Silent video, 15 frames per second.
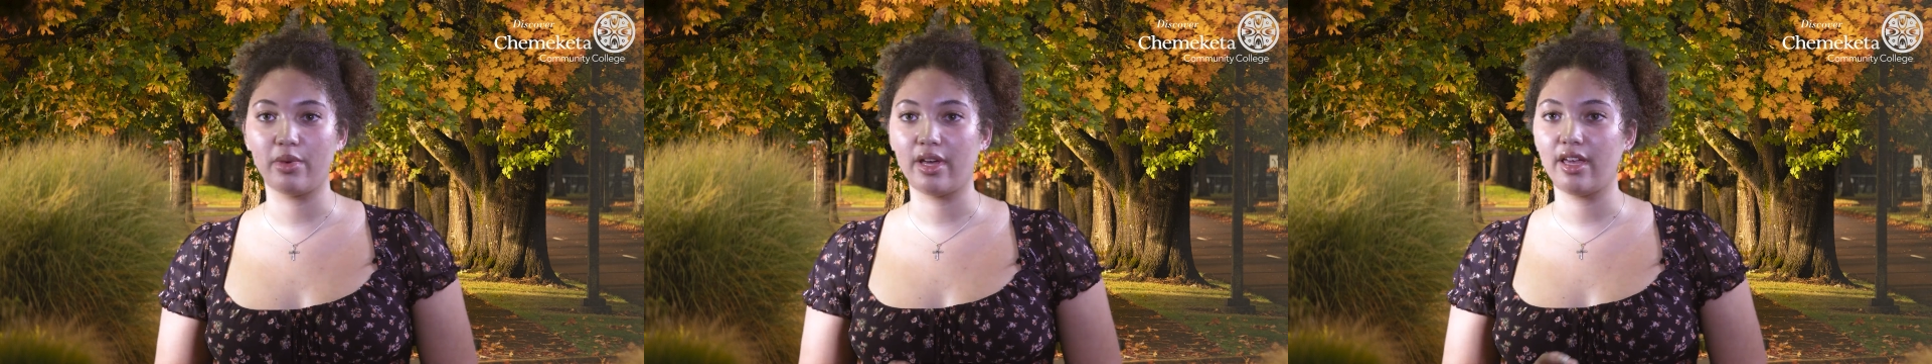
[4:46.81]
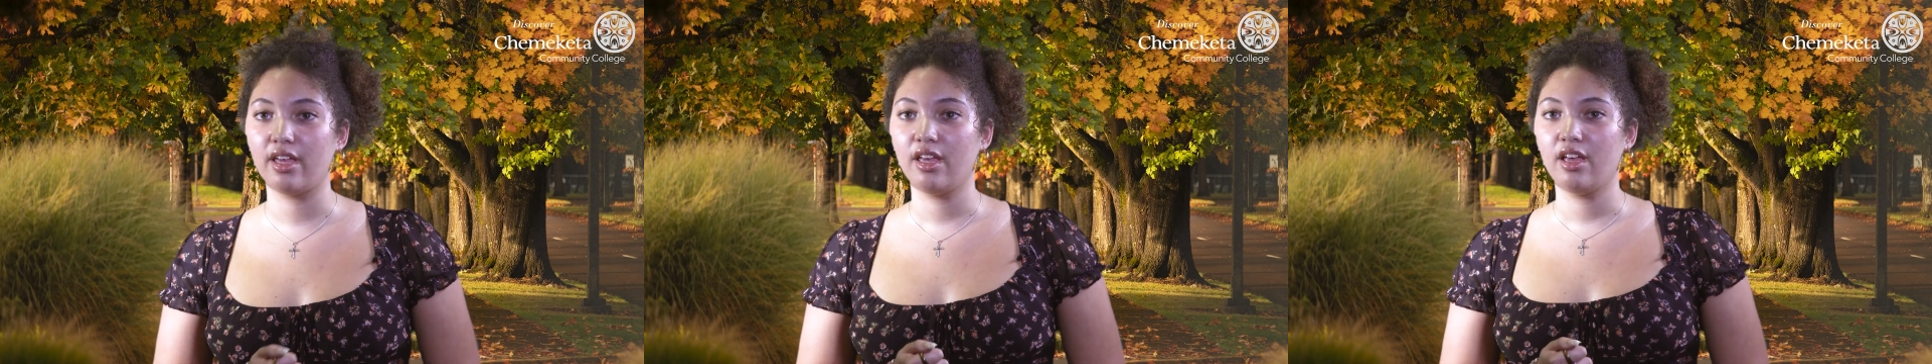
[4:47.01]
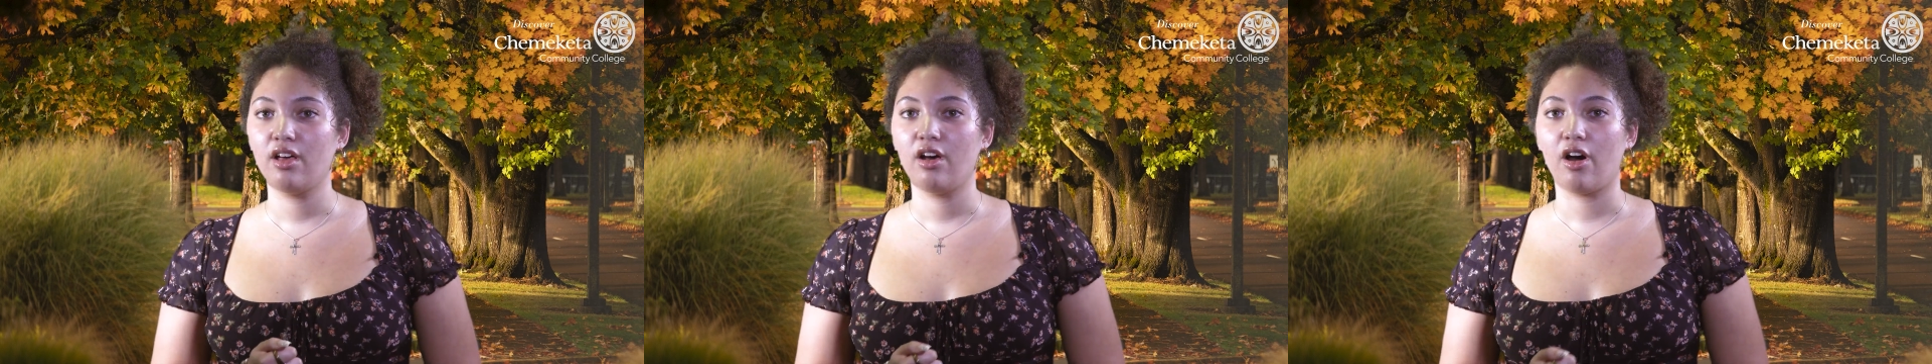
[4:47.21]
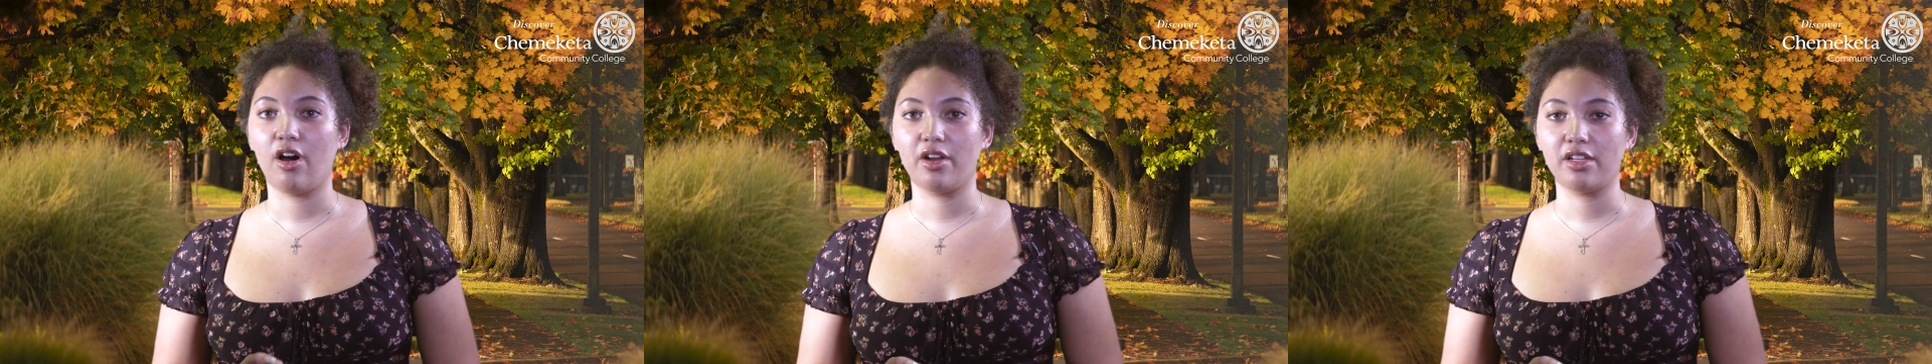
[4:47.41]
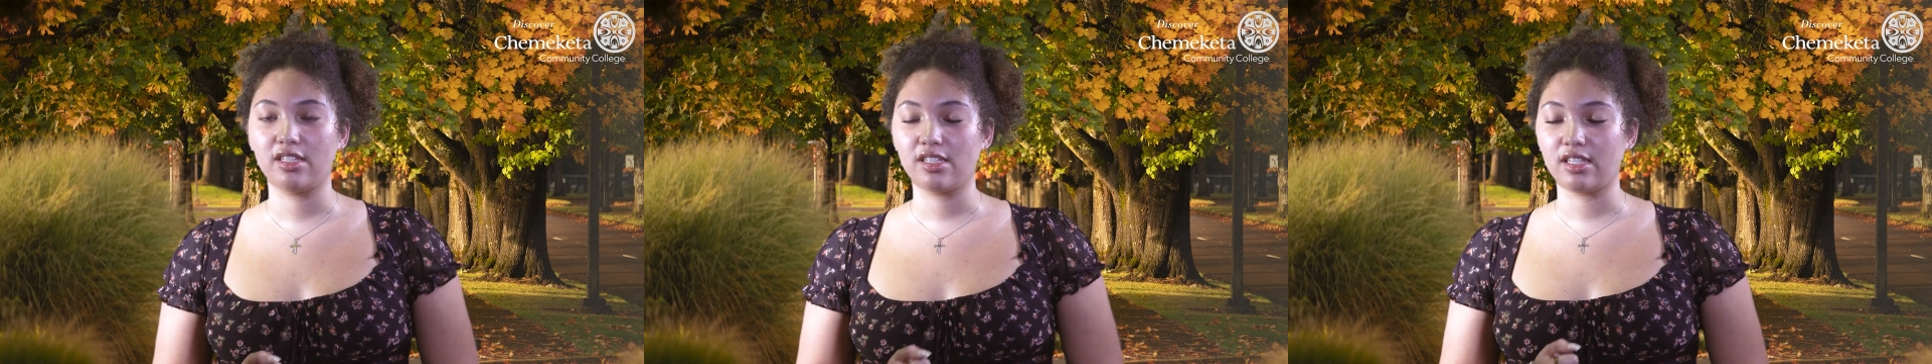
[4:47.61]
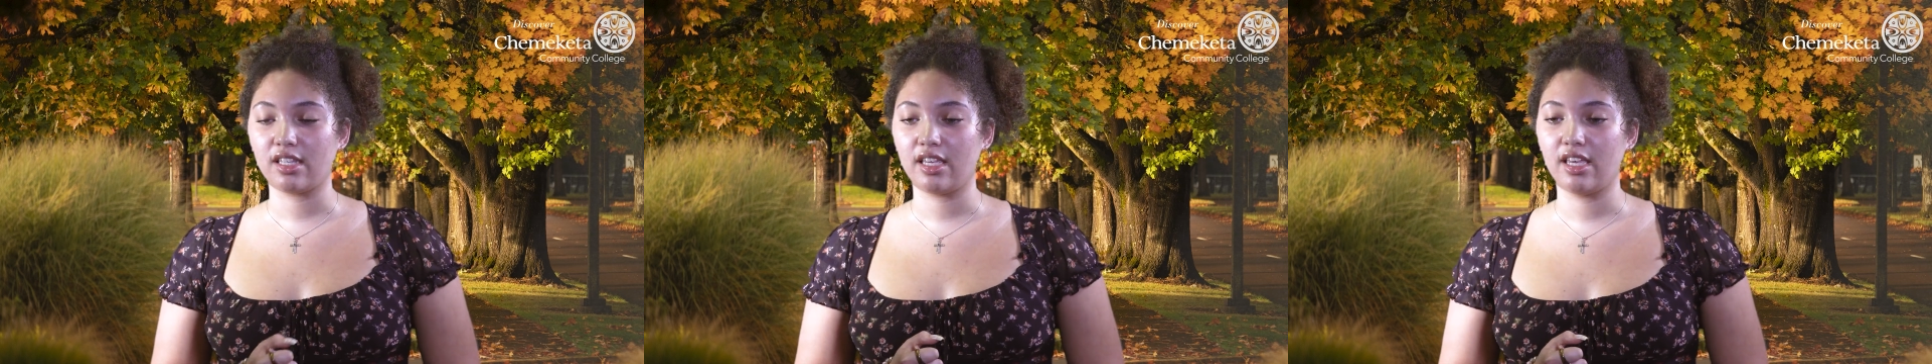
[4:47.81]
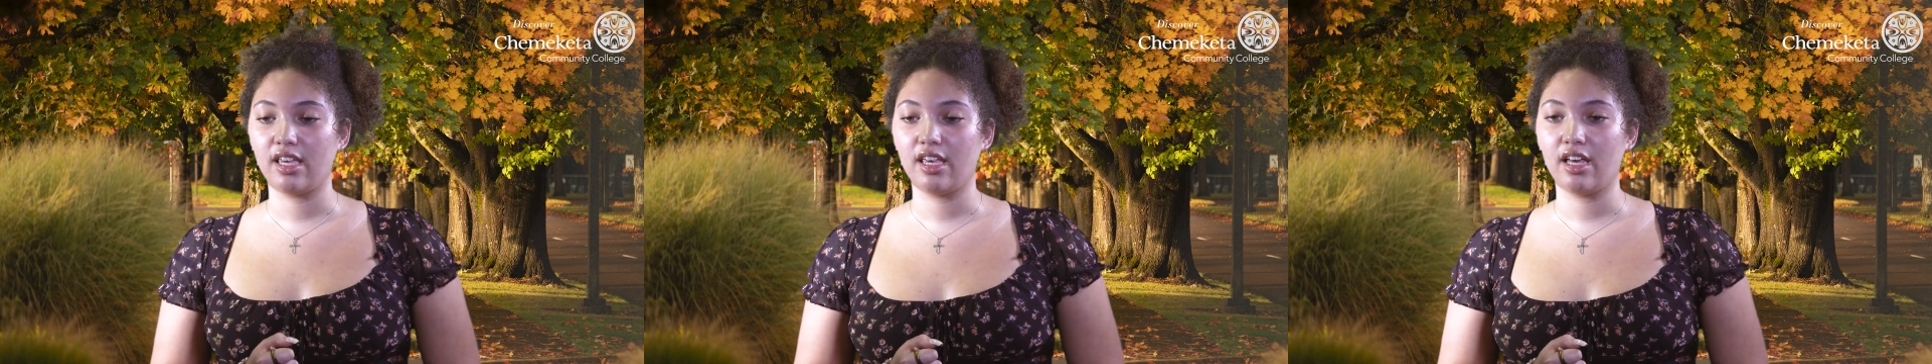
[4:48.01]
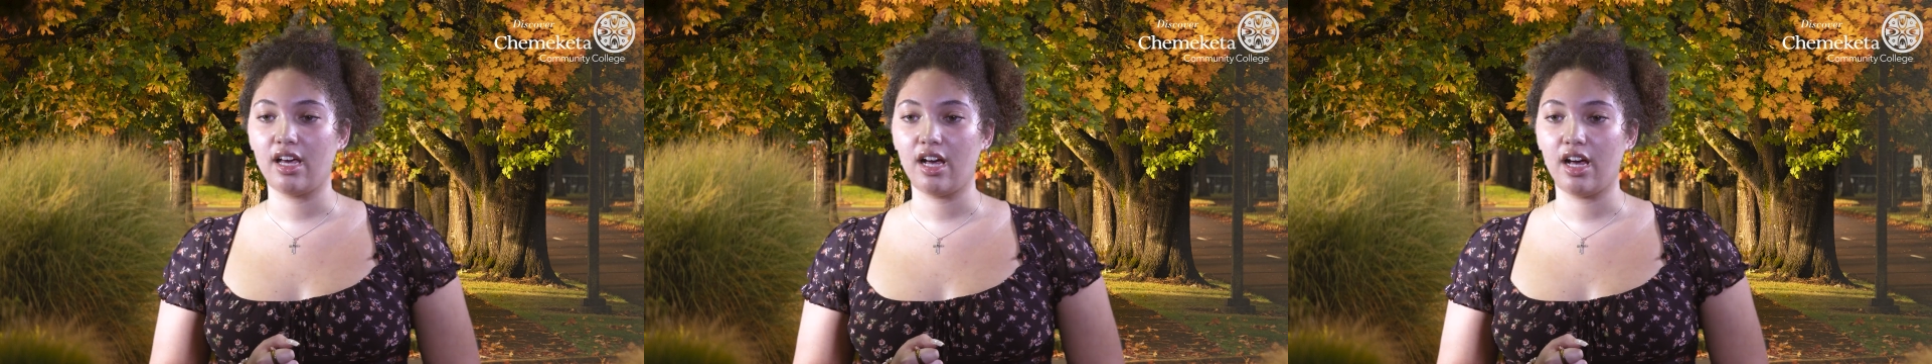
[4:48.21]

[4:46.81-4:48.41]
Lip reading: but honestly,